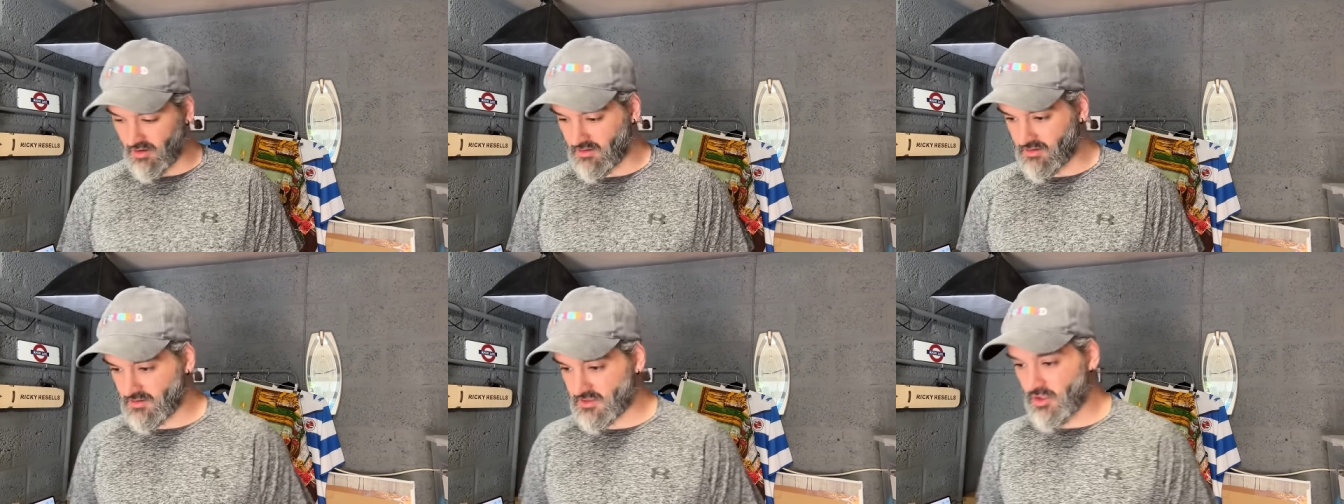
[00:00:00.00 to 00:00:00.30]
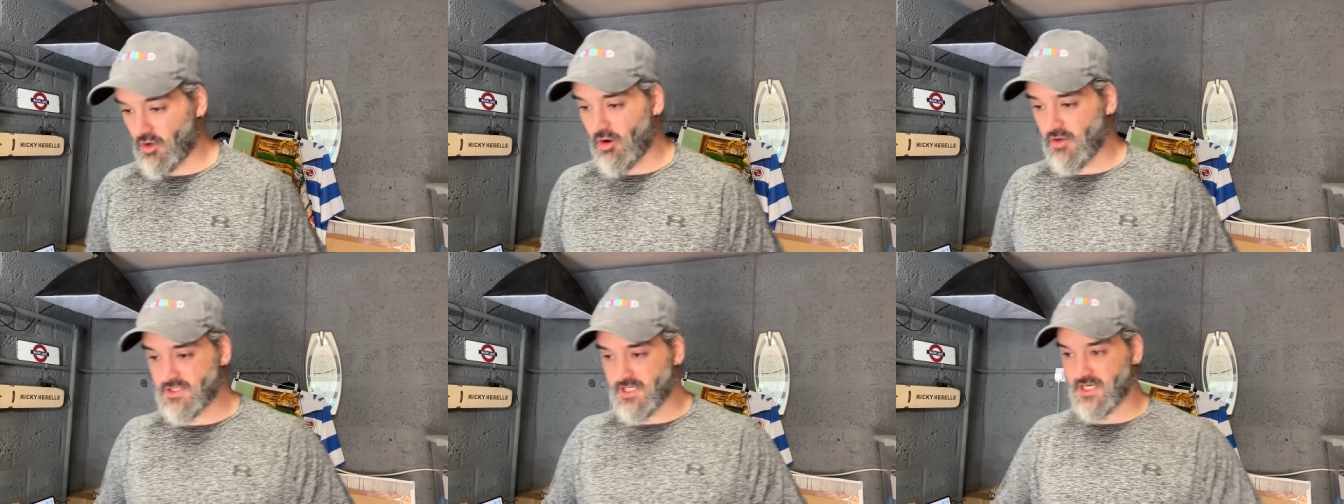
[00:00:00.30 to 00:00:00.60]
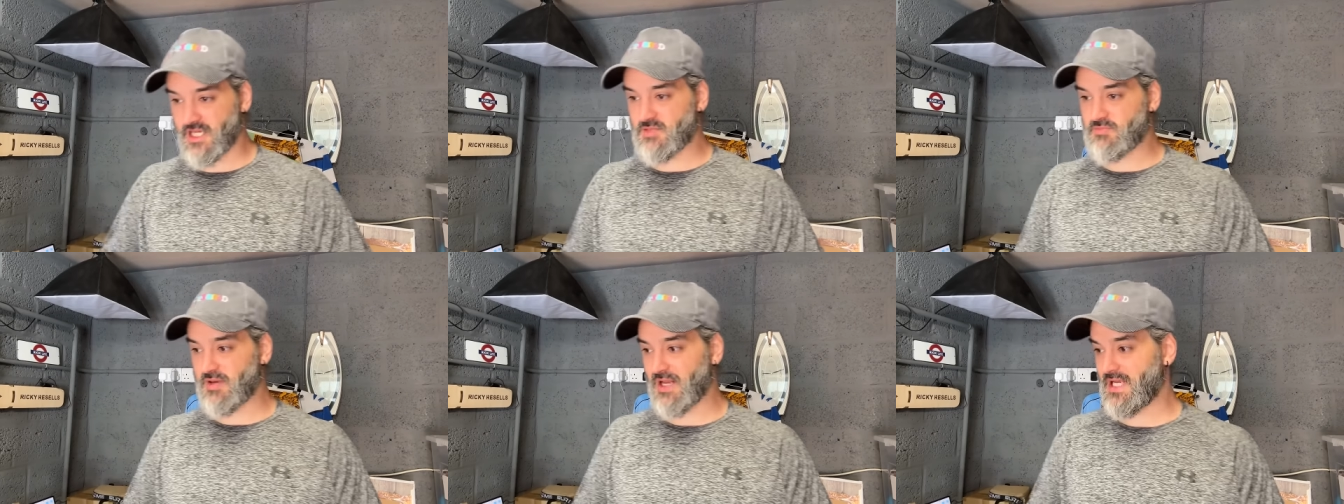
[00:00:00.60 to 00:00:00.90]
tidying
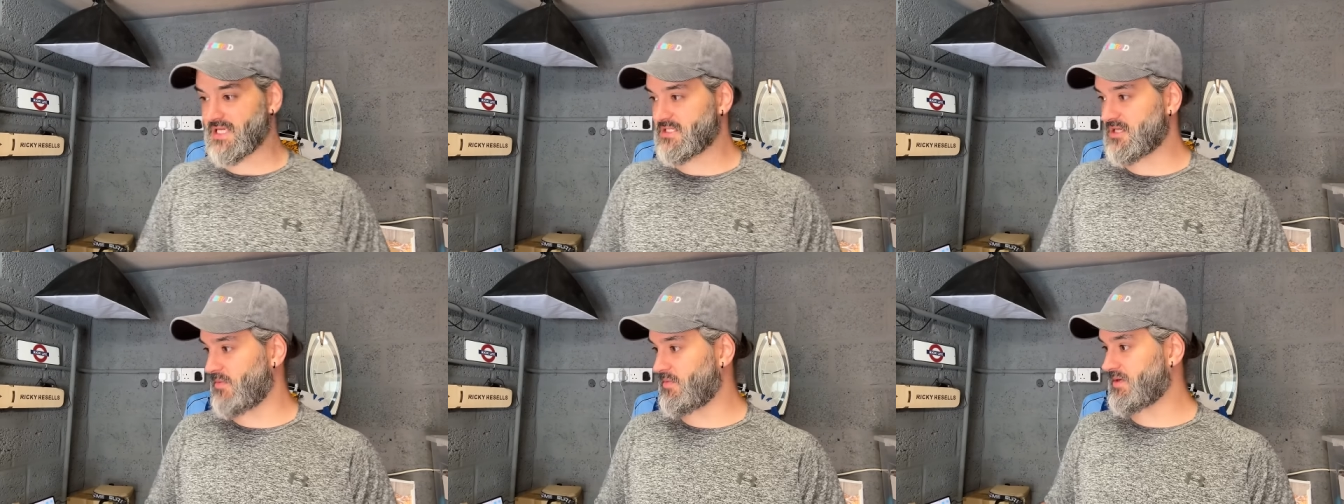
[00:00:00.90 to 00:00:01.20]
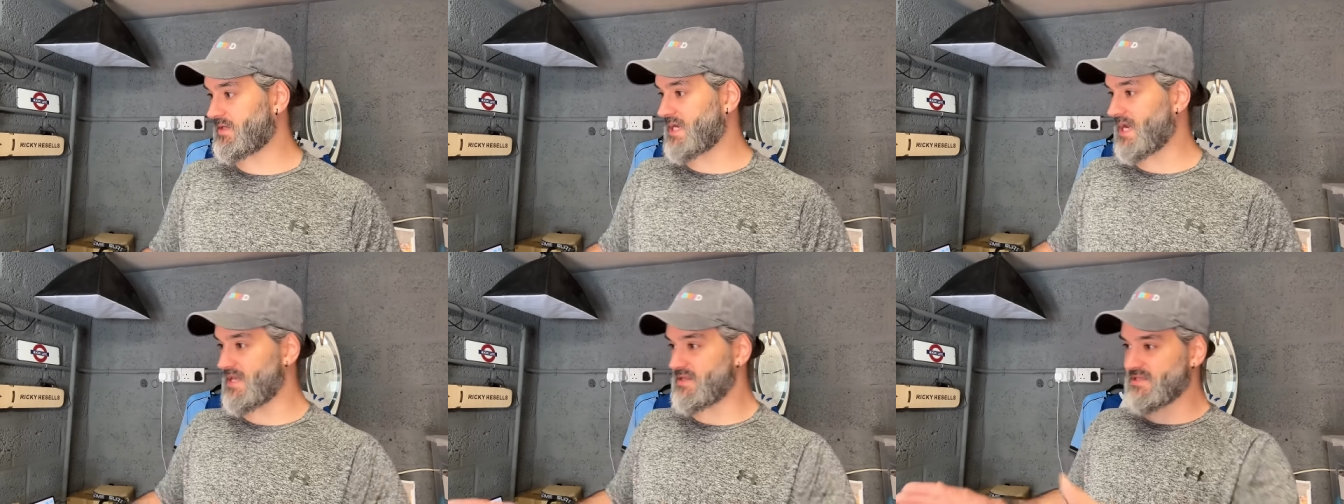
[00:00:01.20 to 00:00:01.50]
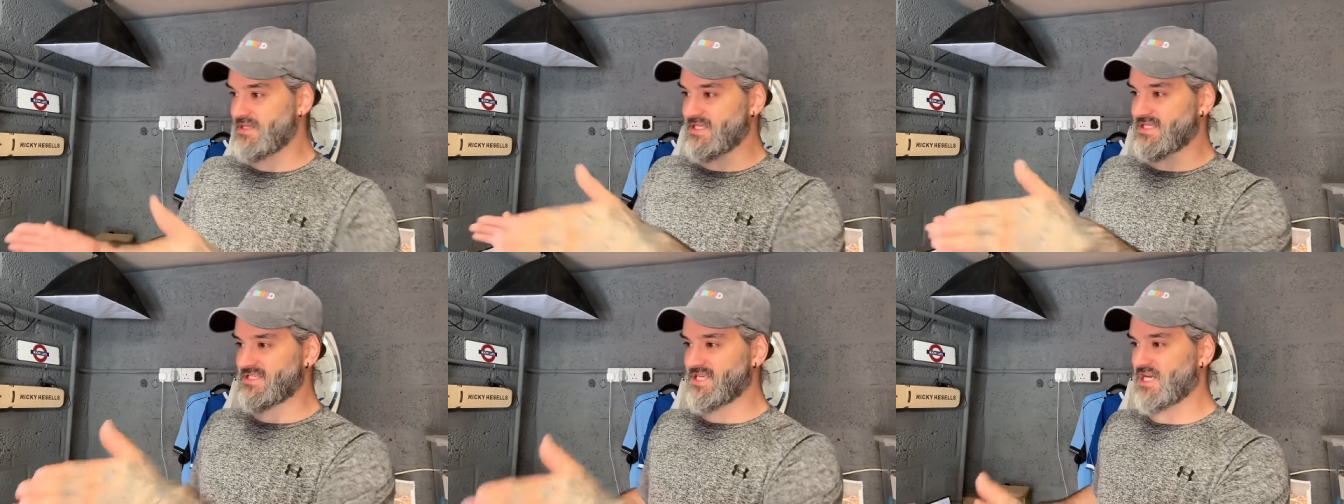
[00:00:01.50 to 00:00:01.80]
this place up and getting
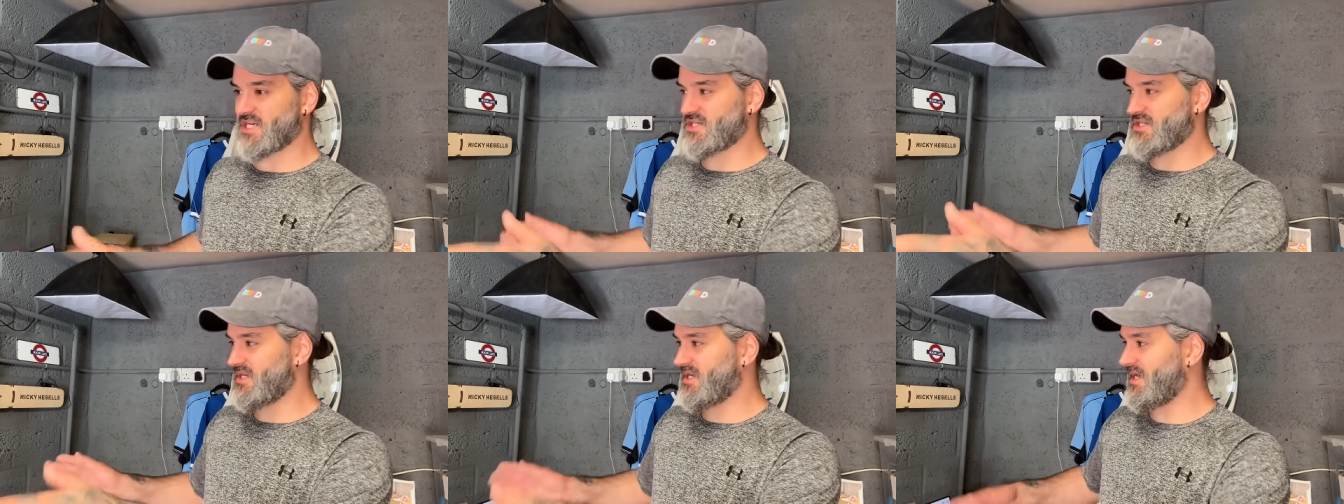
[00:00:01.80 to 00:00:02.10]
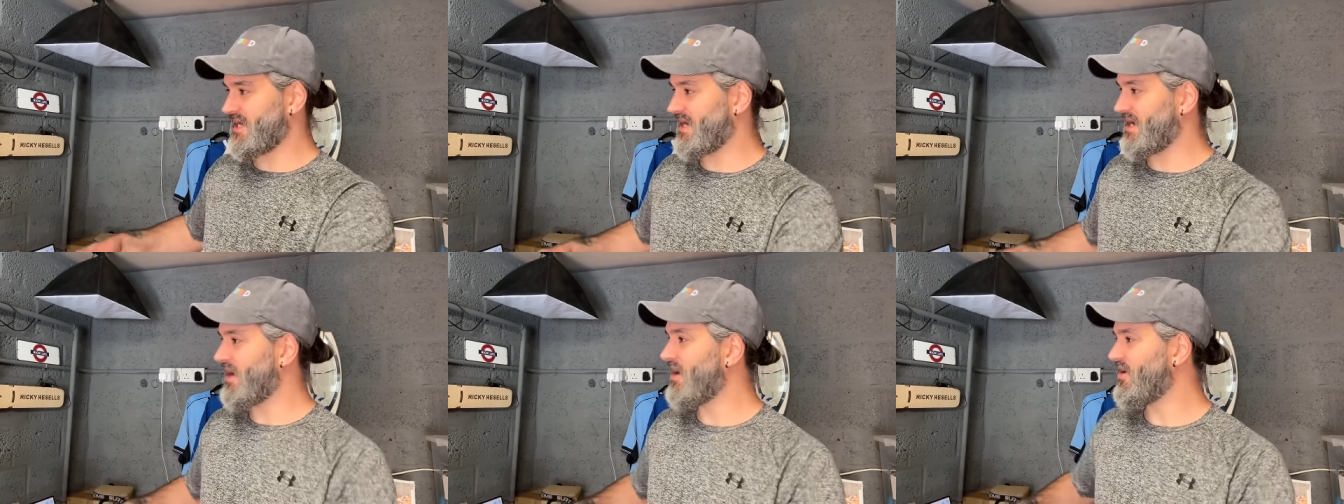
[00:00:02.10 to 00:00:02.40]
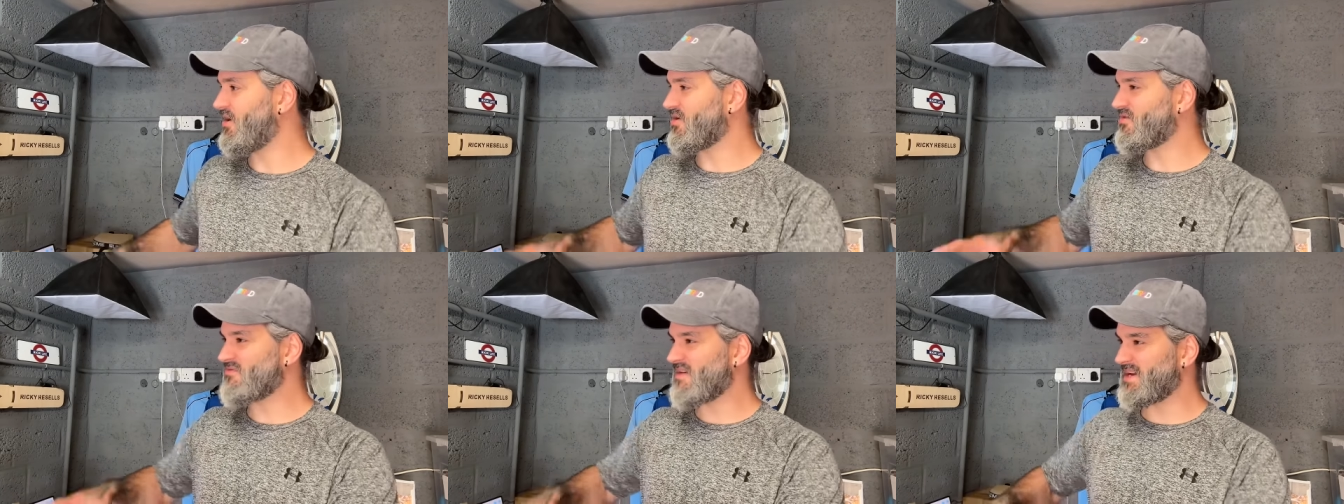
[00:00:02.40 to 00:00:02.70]
this section here
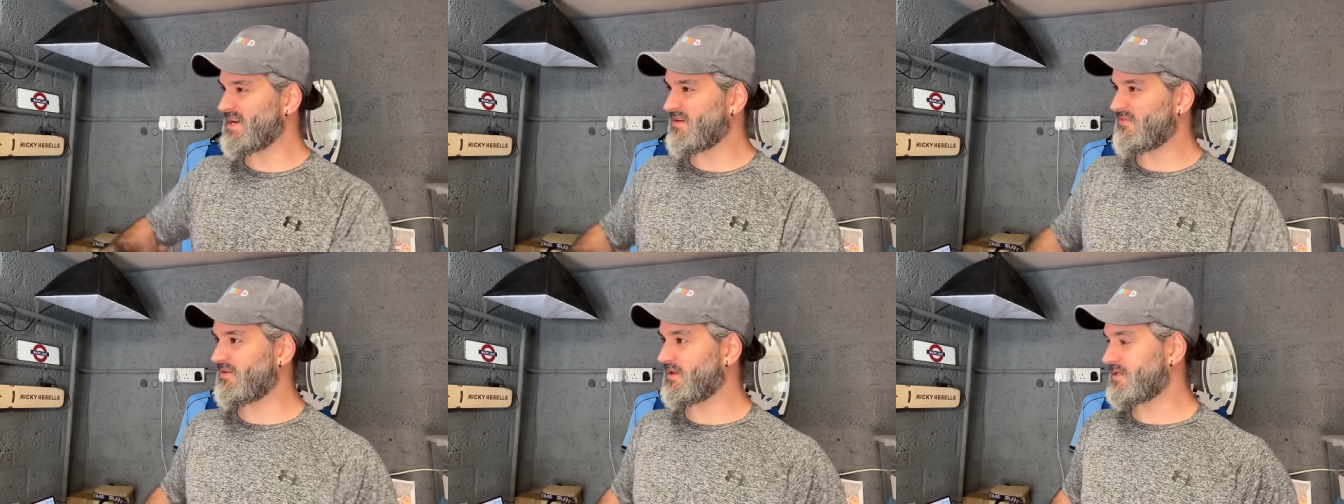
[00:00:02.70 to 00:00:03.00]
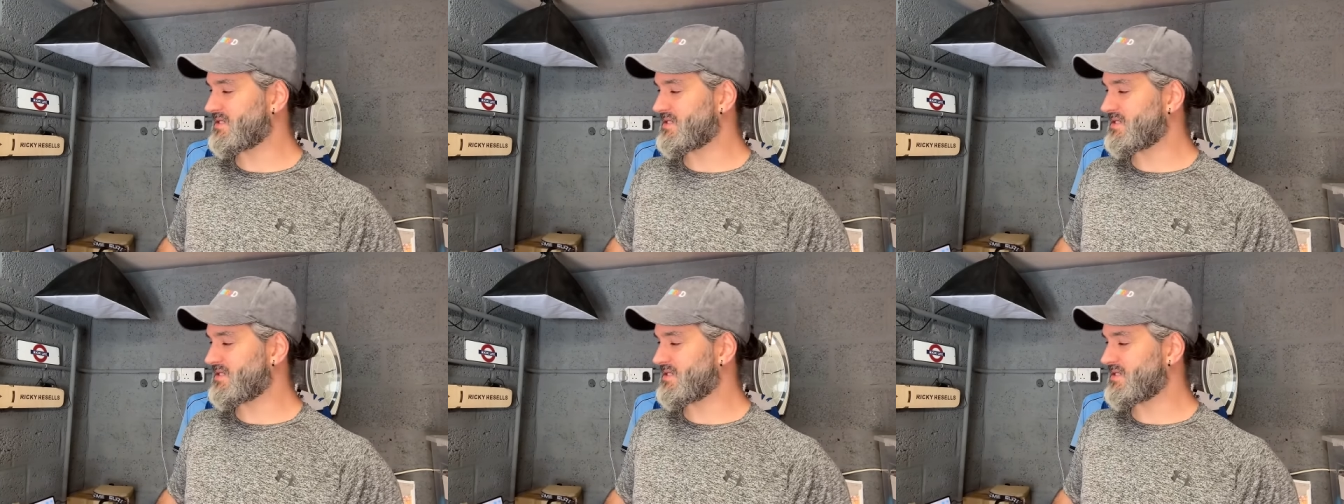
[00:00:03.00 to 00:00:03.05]
ready for the